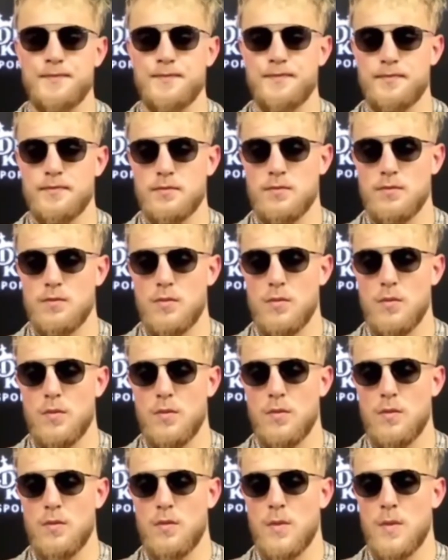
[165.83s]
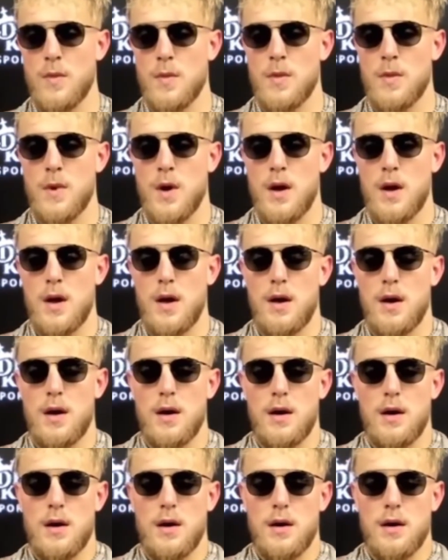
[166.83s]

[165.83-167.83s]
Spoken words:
Nothing is said.